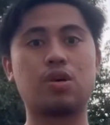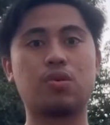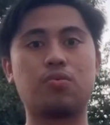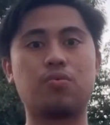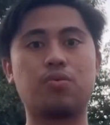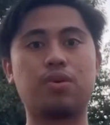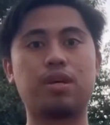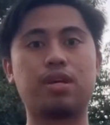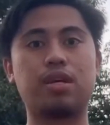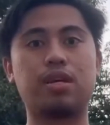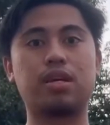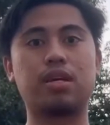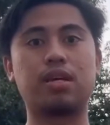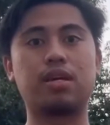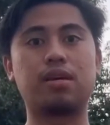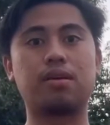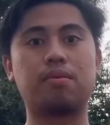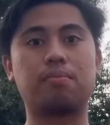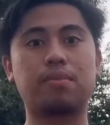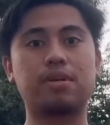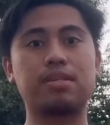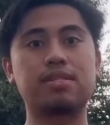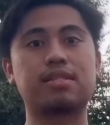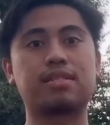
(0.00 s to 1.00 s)
we
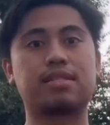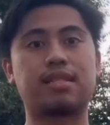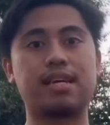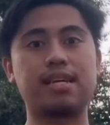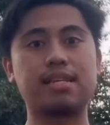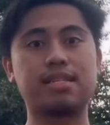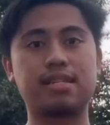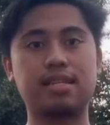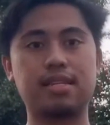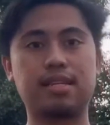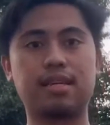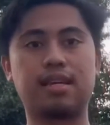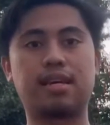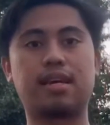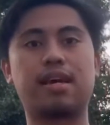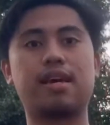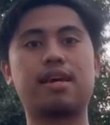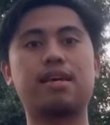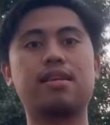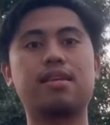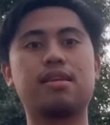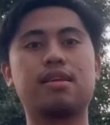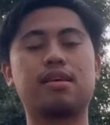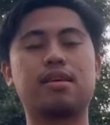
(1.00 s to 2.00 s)
must test it
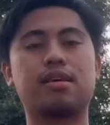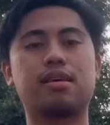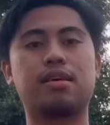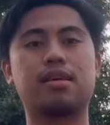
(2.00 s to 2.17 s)
again.